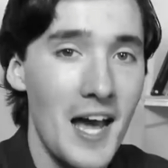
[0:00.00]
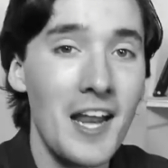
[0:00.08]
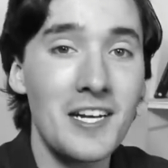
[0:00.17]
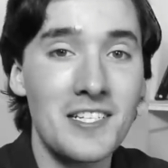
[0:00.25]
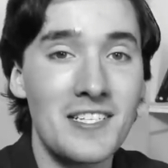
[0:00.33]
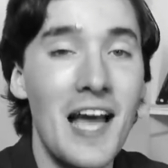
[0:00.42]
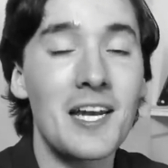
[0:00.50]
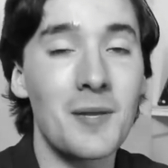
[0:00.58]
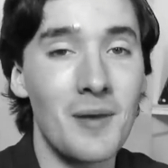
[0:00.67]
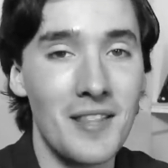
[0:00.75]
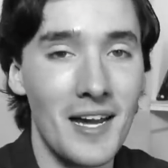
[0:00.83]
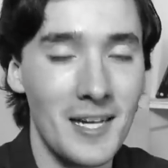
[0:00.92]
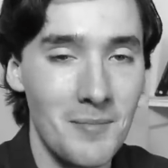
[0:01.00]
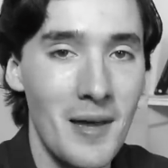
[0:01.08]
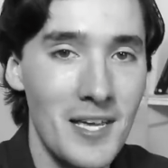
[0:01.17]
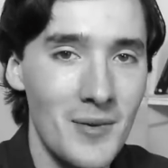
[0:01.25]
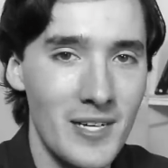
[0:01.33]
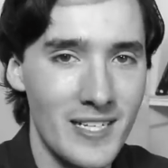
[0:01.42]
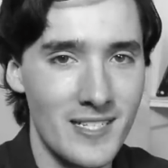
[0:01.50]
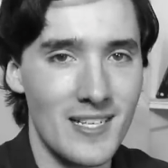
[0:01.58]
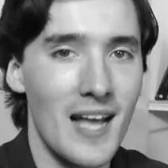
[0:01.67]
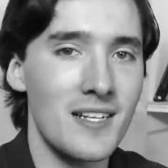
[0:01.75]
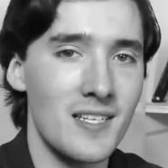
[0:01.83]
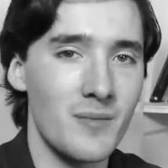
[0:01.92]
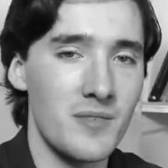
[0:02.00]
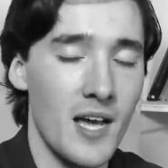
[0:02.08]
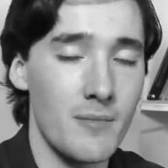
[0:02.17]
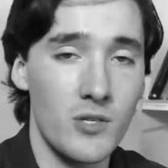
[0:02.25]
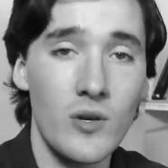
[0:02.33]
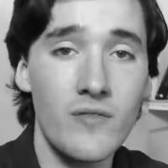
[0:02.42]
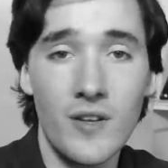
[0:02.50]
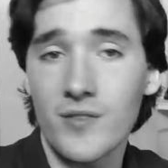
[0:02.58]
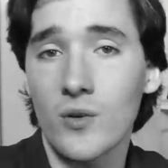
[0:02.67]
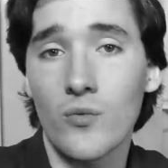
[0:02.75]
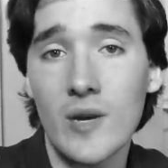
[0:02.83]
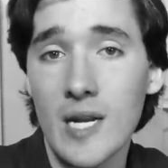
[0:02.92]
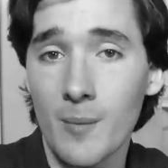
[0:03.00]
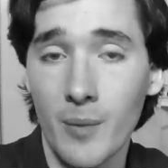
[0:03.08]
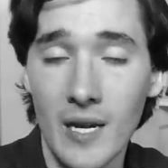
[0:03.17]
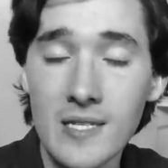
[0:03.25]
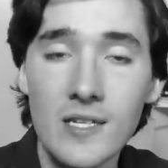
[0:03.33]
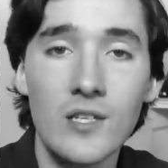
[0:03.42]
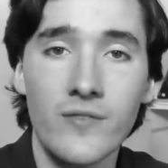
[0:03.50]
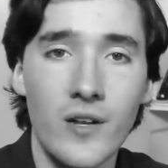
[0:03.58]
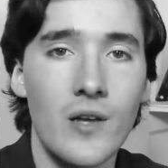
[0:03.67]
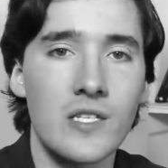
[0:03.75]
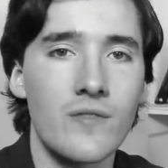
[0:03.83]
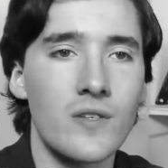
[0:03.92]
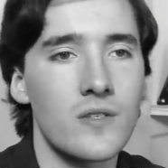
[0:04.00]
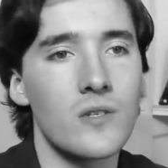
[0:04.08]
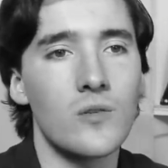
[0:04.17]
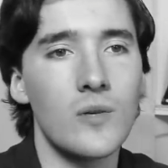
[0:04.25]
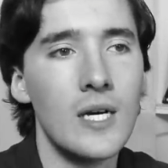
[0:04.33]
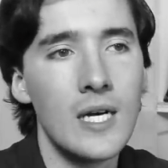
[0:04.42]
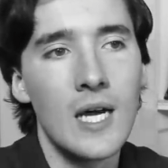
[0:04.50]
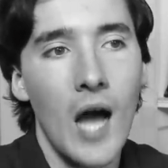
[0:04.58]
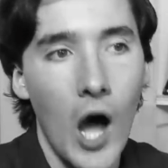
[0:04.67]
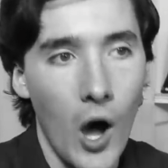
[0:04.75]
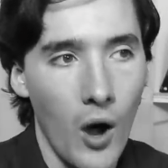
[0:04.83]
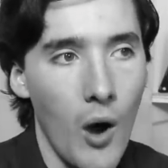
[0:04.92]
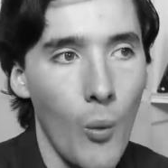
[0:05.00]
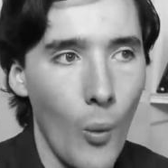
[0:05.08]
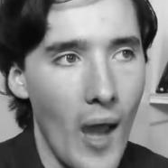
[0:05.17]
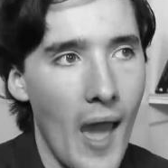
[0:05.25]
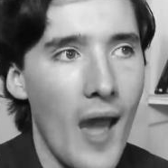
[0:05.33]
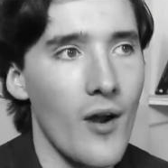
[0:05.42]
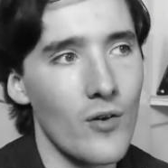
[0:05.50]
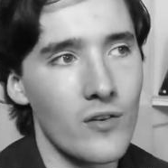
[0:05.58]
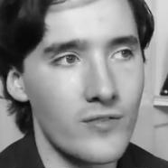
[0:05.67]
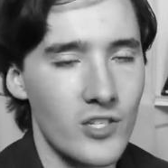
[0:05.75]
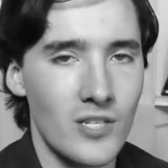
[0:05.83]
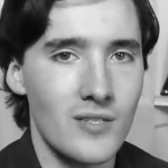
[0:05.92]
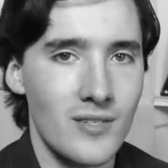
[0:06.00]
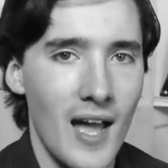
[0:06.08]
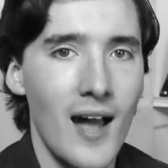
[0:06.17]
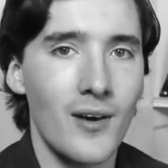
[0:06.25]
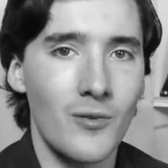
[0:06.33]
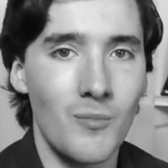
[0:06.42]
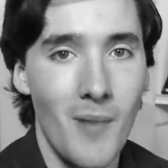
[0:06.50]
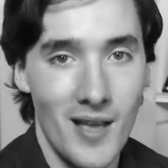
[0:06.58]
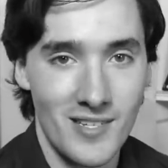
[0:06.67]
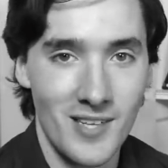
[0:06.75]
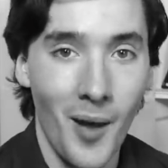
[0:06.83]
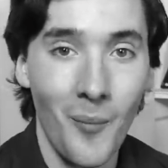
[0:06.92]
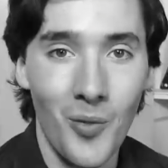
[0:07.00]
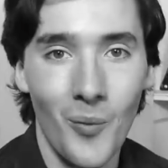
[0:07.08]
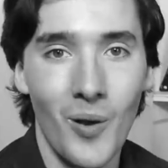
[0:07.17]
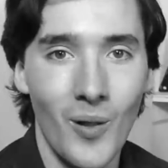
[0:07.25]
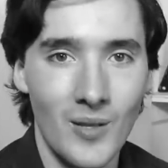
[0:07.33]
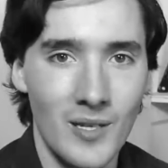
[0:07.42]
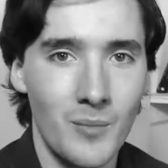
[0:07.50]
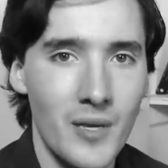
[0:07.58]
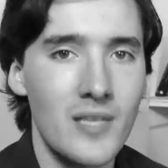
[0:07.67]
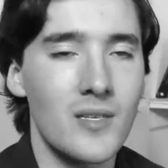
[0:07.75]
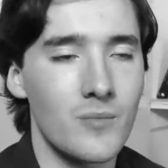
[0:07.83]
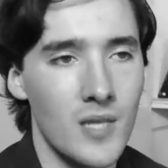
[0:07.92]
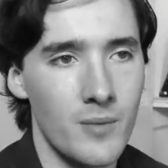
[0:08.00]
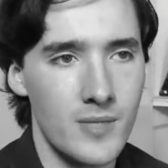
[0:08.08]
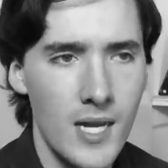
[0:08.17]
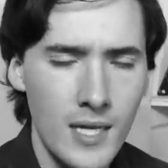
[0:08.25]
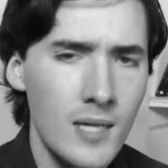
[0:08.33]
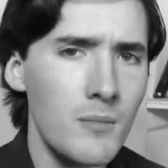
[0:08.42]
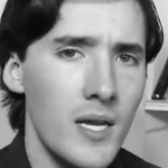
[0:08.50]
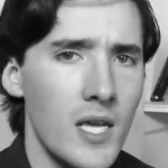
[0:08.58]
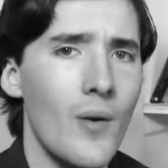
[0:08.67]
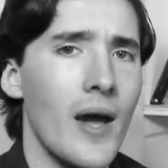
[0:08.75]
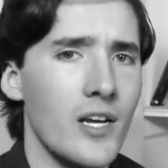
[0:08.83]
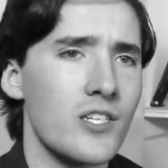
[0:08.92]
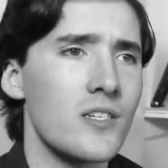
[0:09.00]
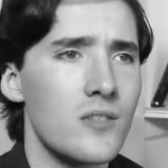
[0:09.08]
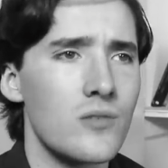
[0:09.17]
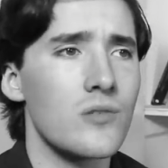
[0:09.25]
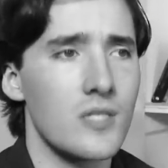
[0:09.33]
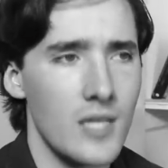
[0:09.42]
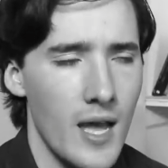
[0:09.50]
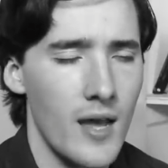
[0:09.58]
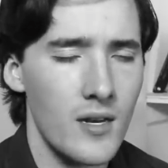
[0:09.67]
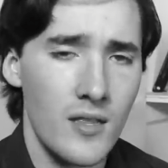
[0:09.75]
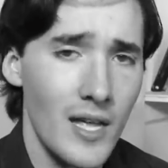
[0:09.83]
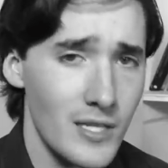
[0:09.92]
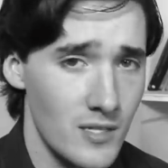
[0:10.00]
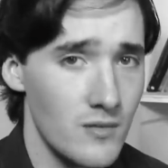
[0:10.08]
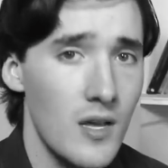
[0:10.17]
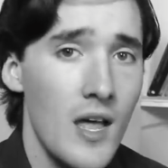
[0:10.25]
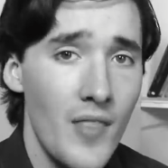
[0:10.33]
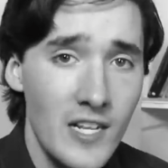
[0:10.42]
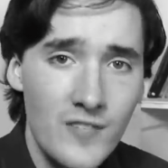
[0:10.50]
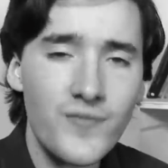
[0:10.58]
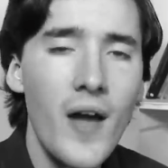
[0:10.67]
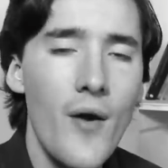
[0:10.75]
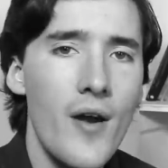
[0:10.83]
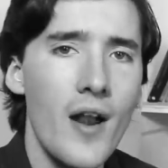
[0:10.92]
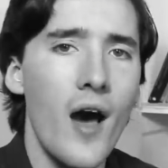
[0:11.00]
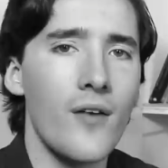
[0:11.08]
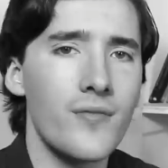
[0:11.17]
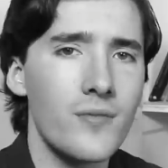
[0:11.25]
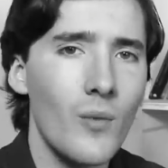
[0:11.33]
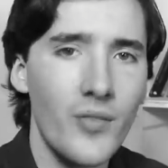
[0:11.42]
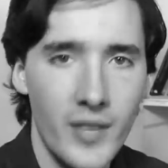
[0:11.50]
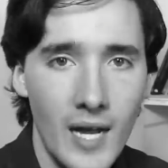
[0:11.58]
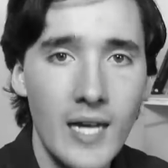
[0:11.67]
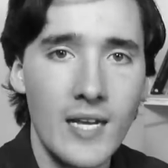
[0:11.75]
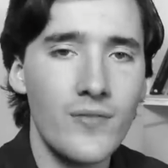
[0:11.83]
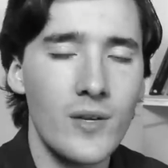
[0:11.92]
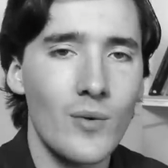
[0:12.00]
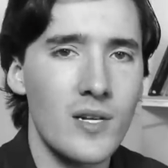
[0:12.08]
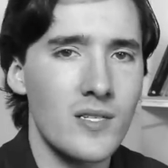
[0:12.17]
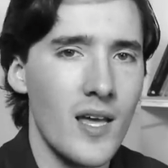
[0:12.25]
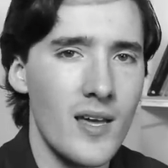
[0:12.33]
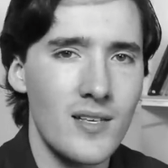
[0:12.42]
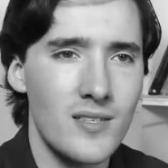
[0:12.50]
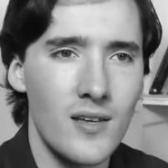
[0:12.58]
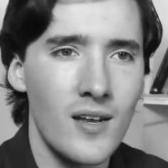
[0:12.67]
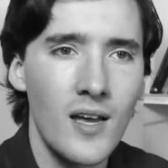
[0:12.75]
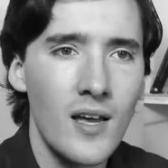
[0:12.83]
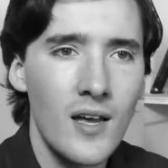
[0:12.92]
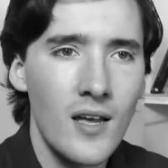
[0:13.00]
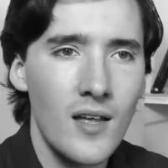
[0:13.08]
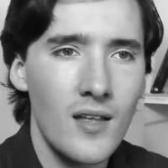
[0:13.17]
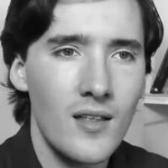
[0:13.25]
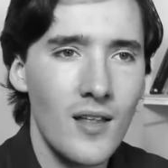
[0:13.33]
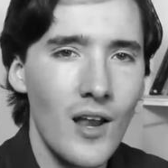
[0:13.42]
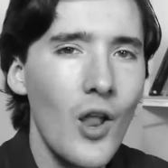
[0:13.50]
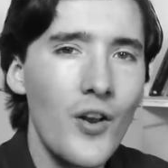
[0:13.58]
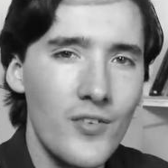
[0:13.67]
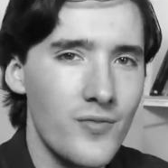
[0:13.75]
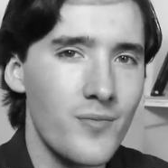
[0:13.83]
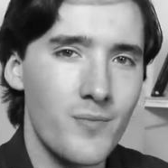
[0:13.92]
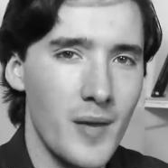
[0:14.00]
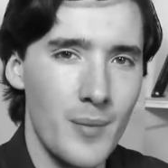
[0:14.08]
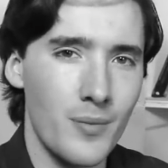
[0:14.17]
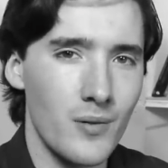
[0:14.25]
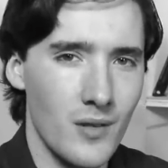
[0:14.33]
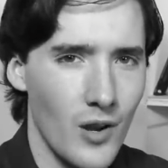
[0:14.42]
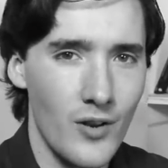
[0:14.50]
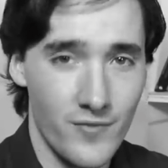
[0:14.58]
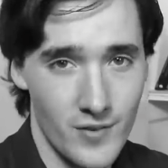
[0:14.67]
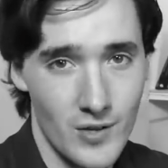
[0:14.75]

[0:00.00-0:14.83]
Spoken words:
And understandably, that can make you a little sad sometimes. Or even if you're reading political philosophers who are aware of just how messed up the world can be sometimes, that can make you anxious or sad, and that's fair enough. One thing I definitely want to say is that a lot of people, a lot of